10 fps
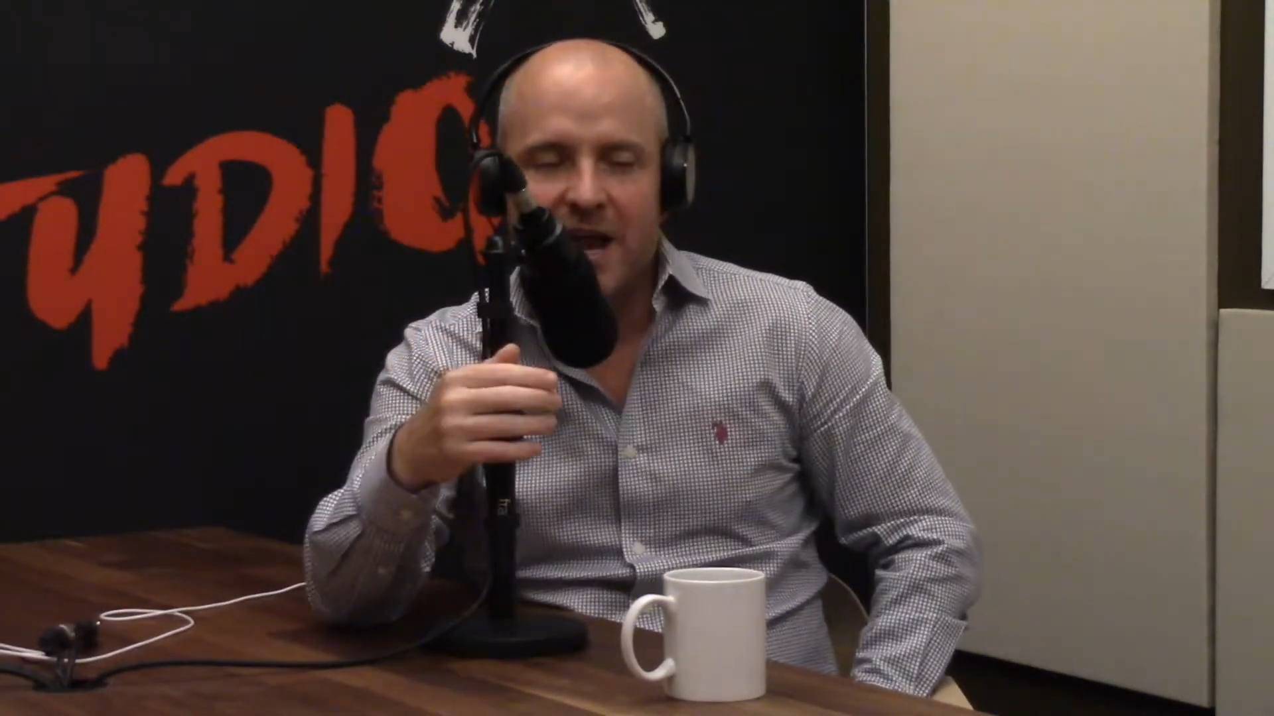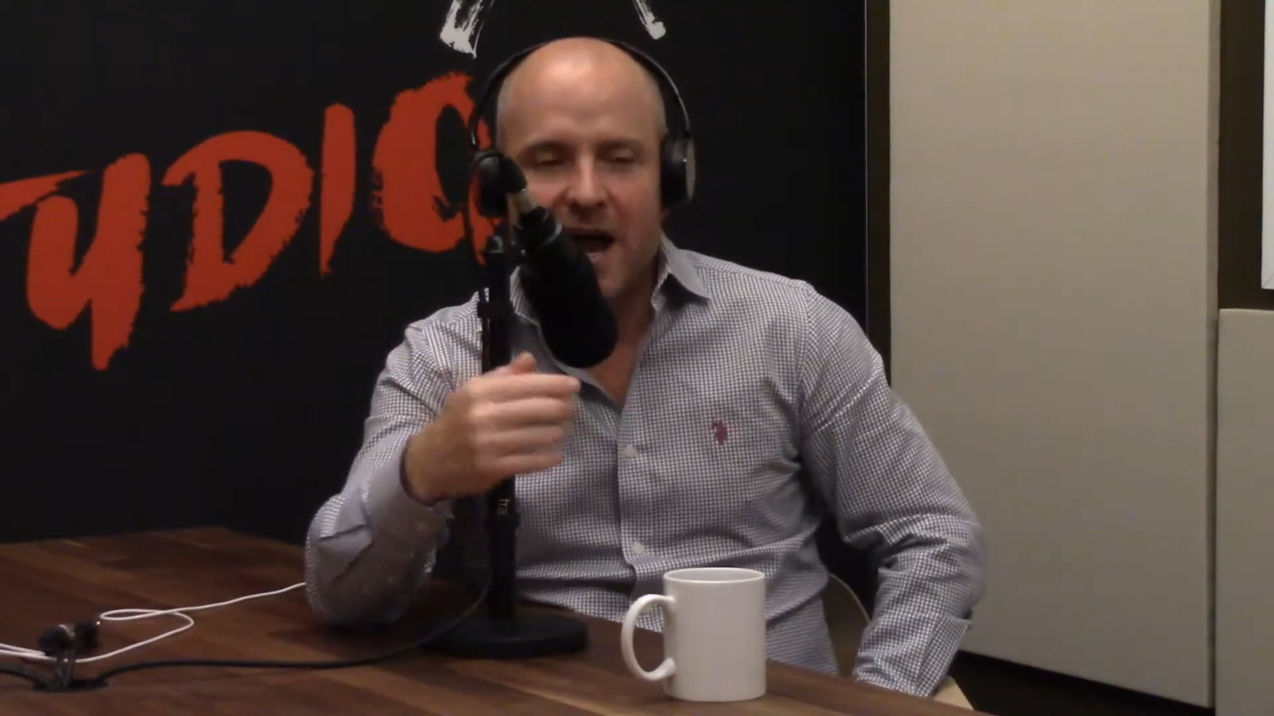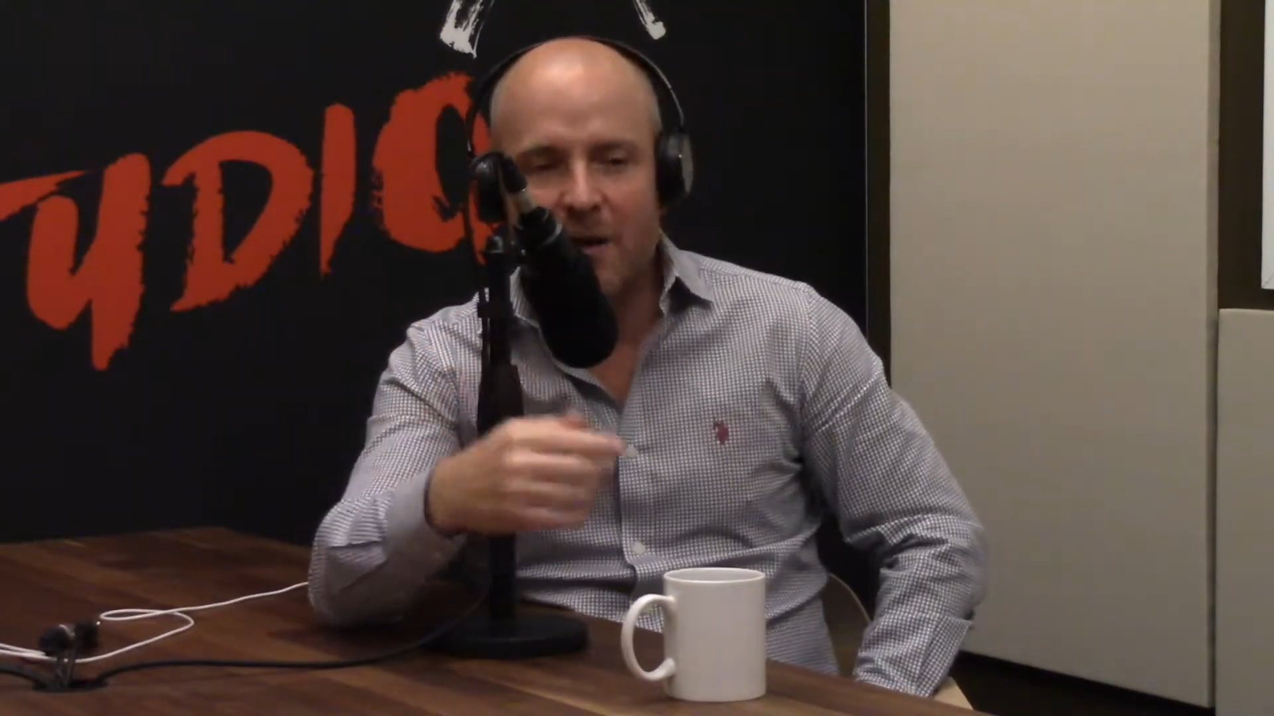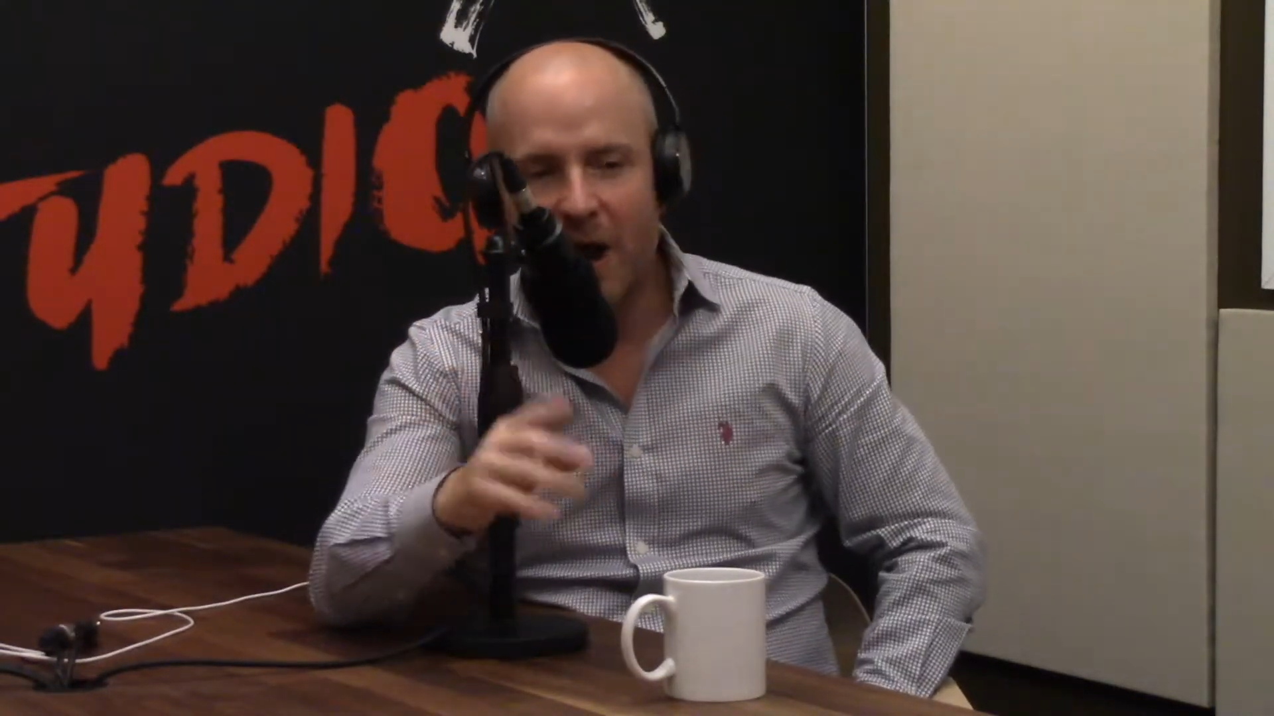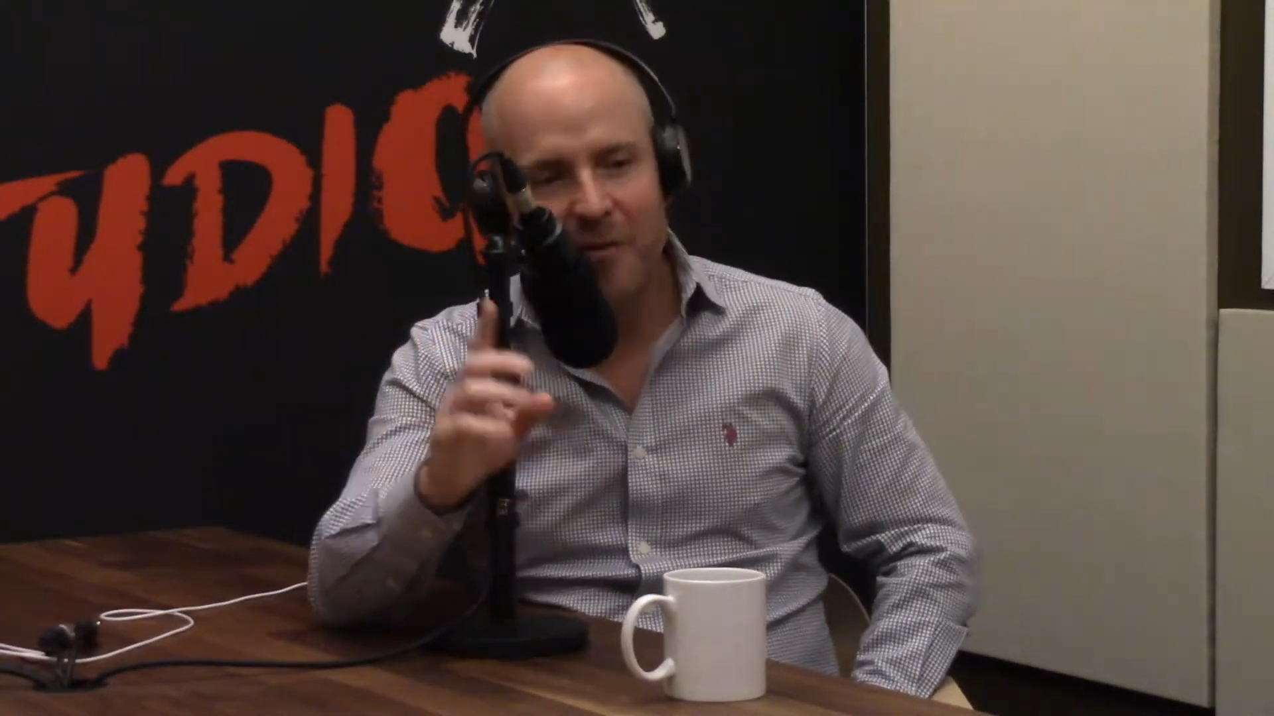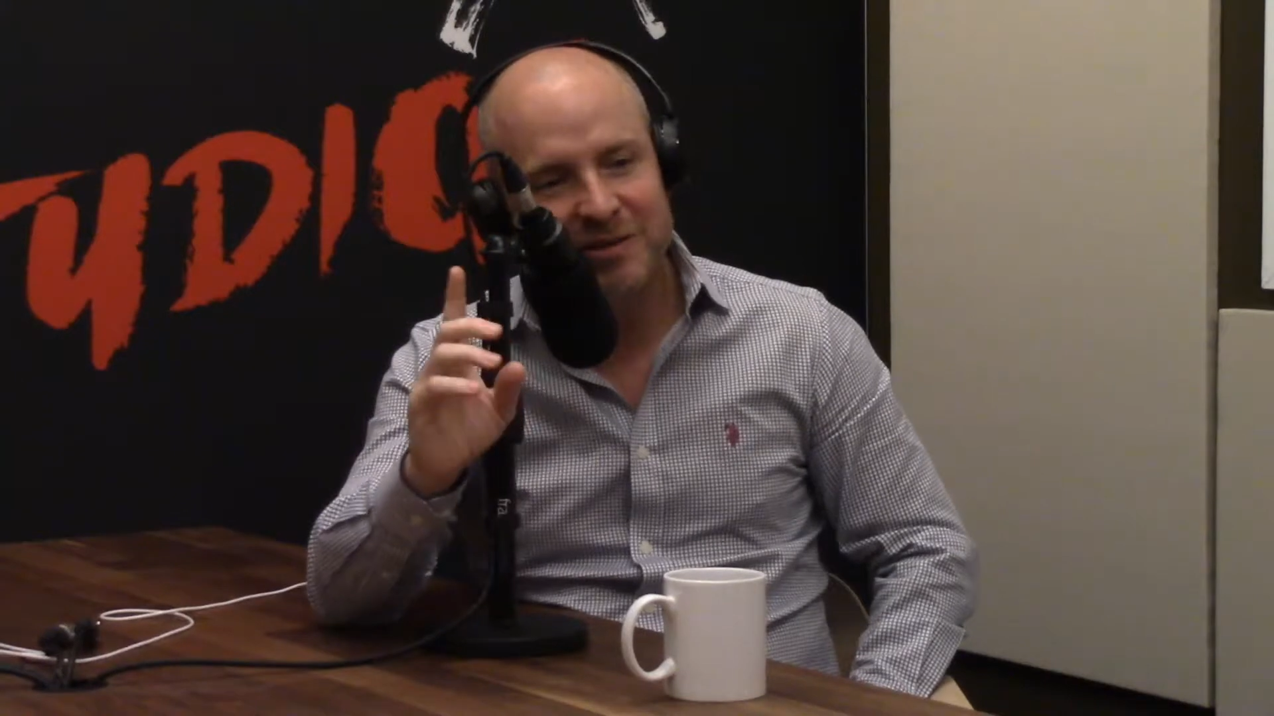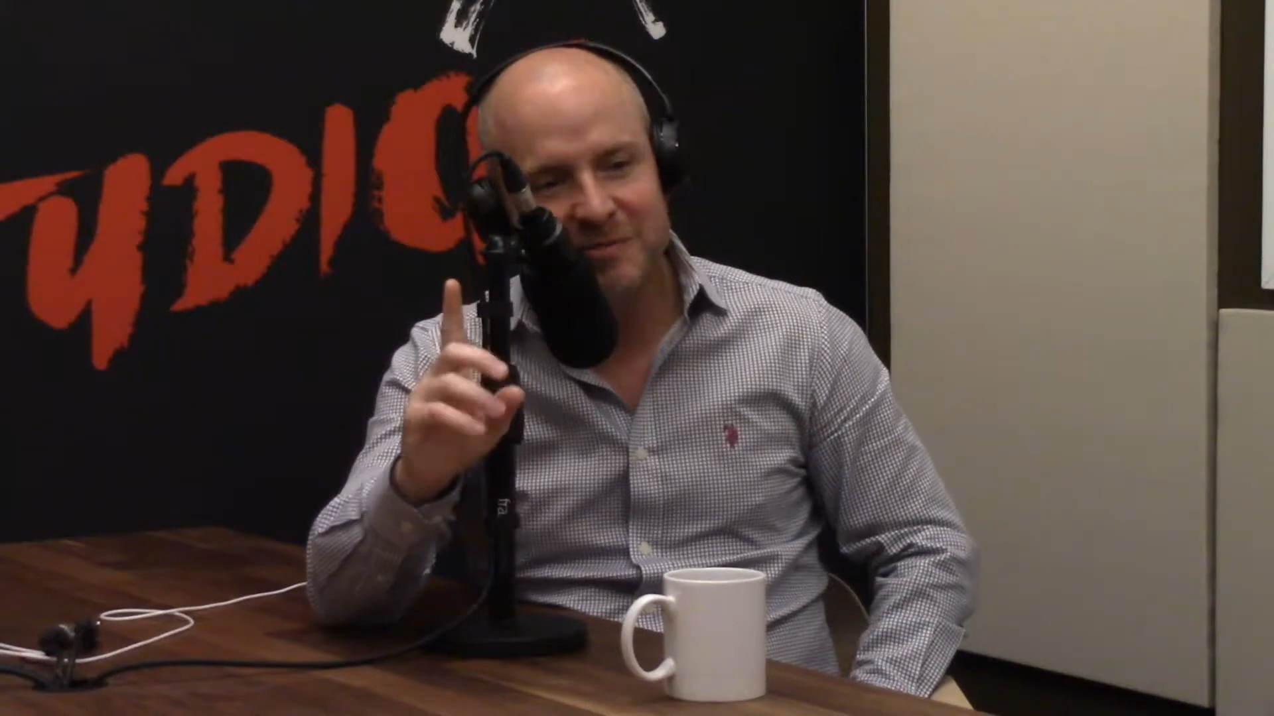I was